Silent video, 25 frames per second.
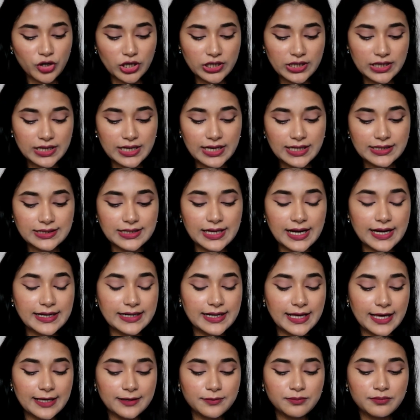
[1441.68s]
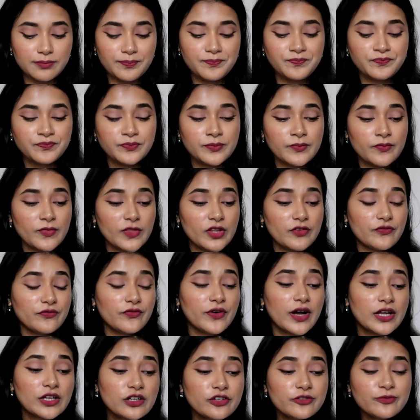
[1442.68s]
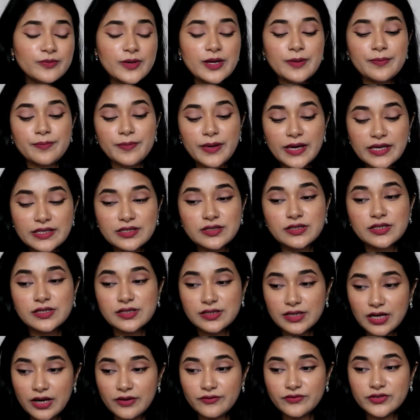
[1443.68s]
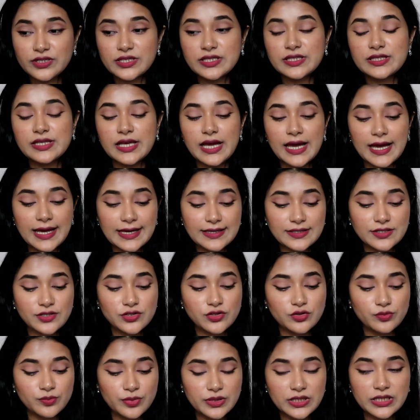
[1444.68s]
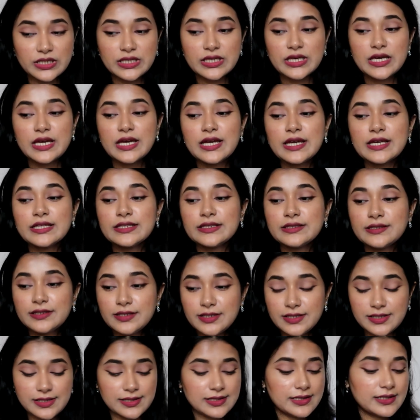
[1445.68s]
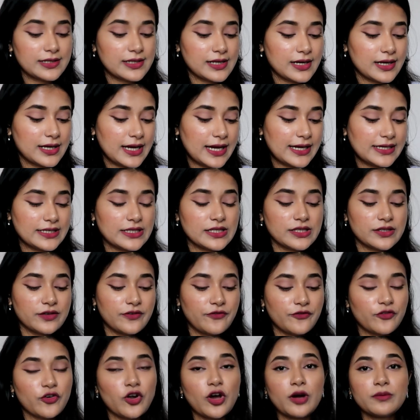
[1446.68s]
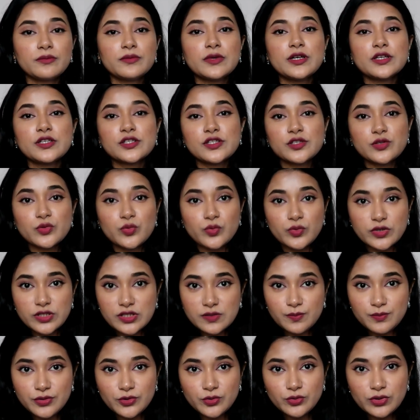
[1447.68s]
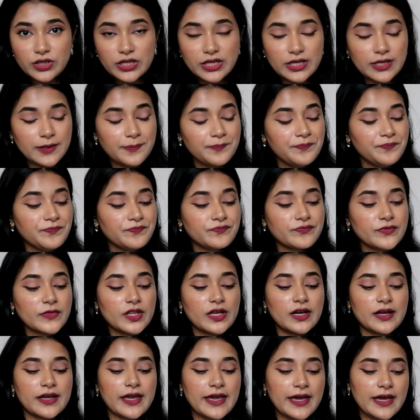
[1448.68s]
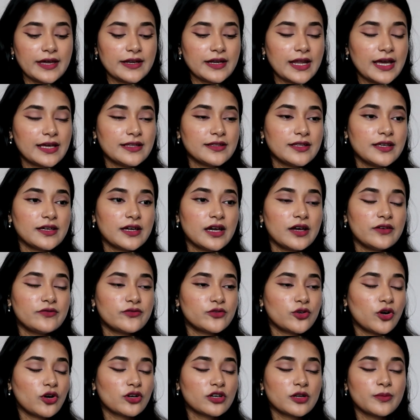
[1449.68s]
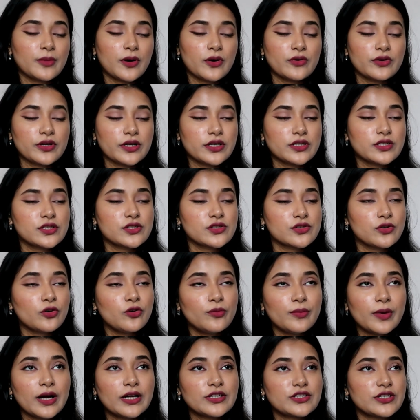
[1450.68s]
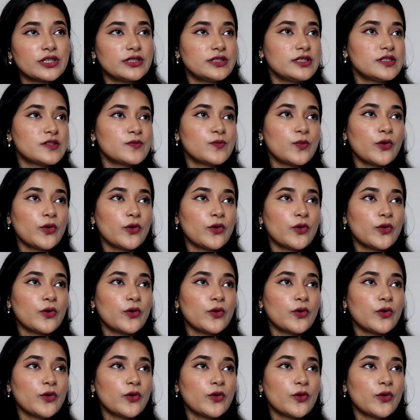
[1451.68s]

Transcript: a product like that, and one of my best discoveries has to be these little guys from Swiss Beauty. Again, I think I've talked about it so much at this